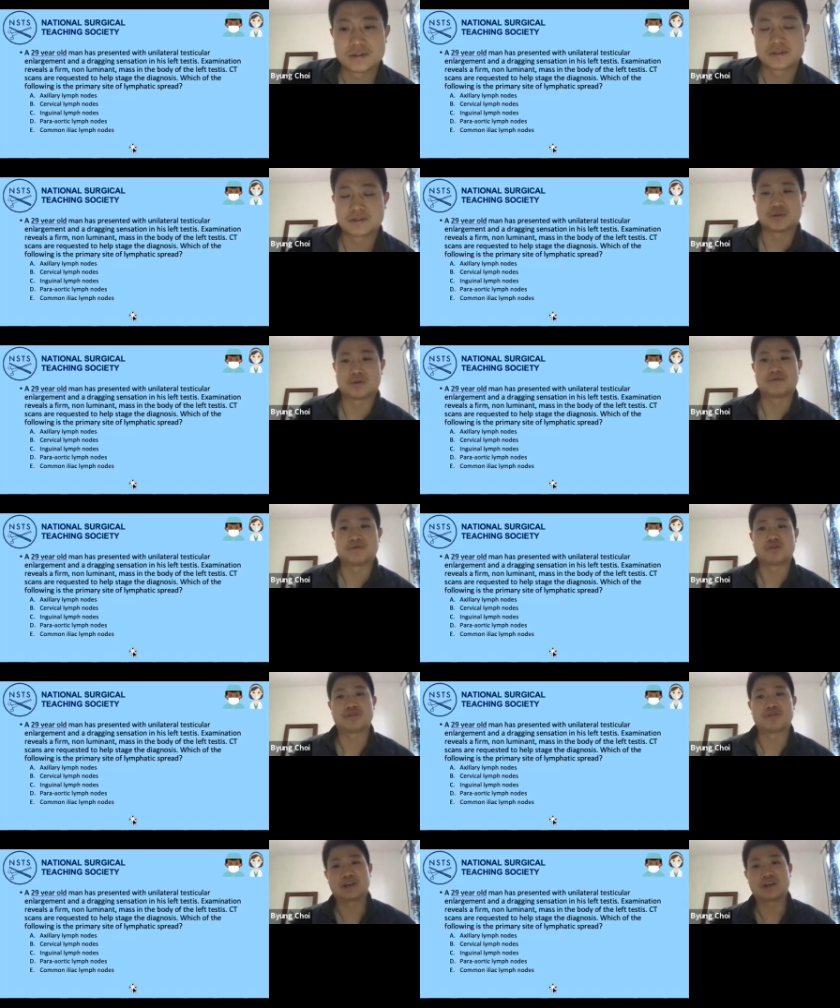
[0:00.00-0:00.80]
So we've
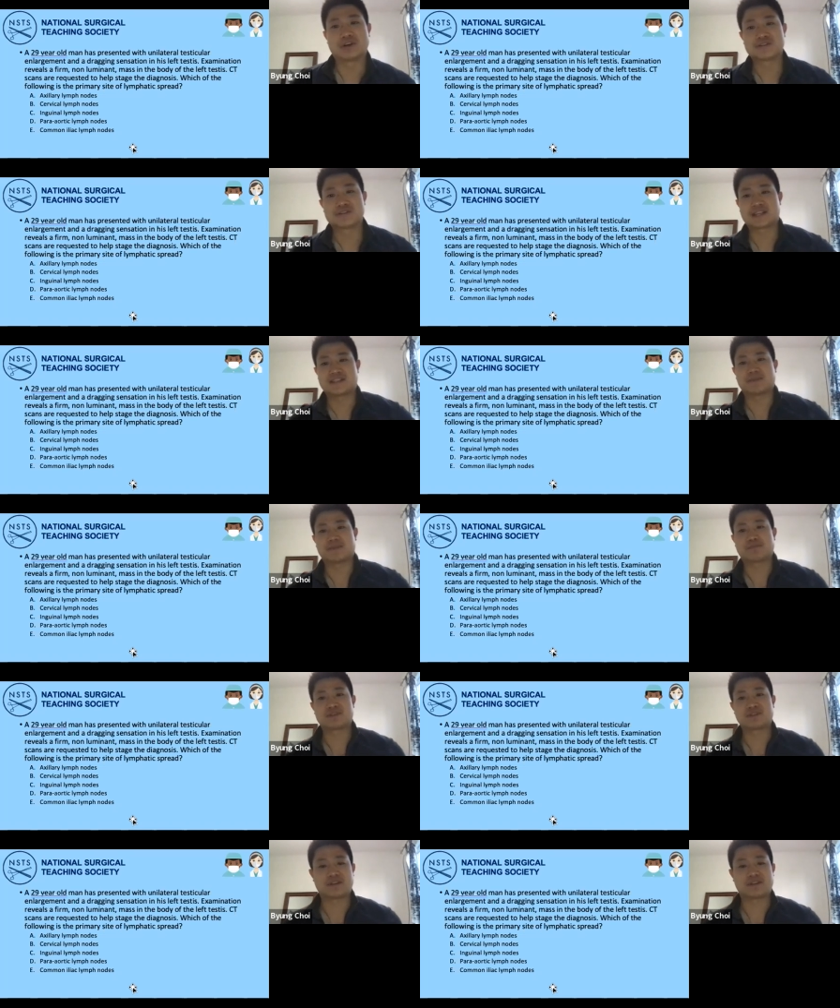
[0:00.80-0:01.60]
already got
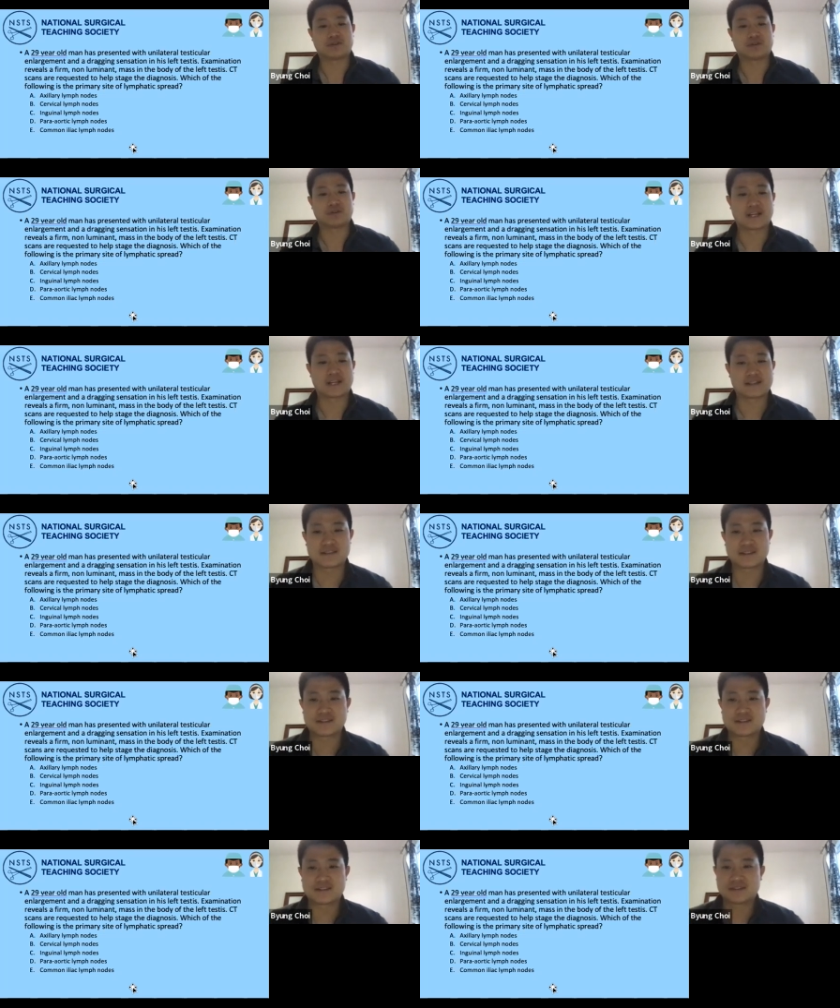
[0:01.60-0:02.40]
60% who have
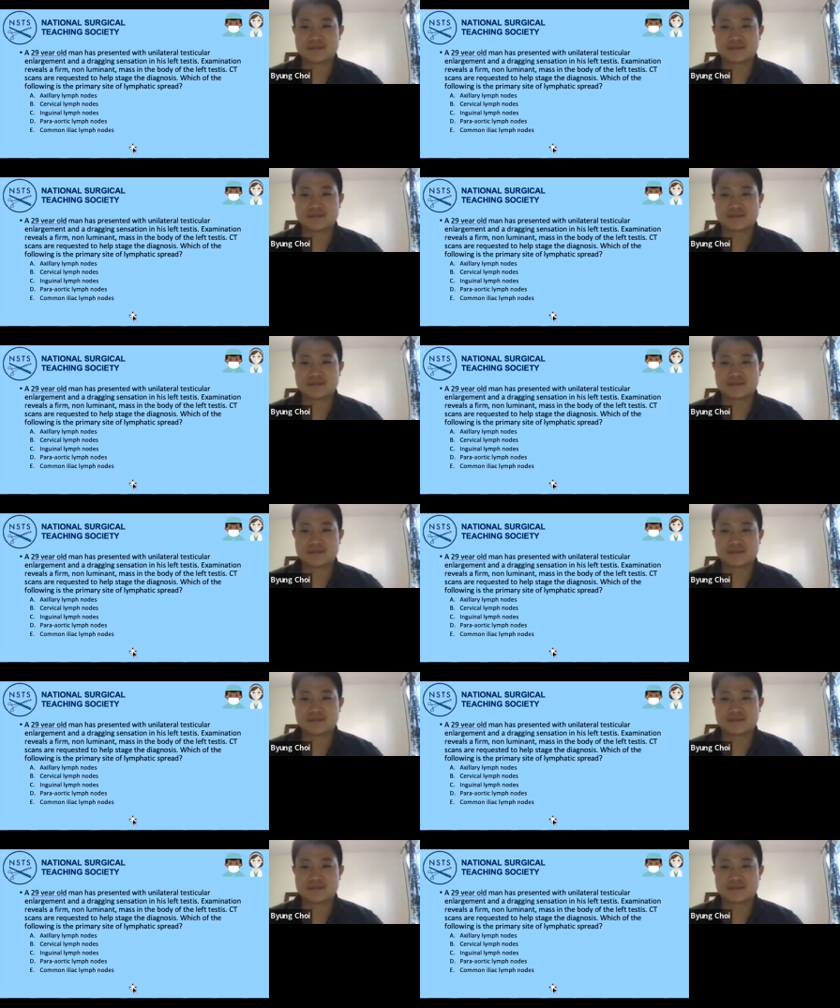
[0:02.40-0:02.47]
answered.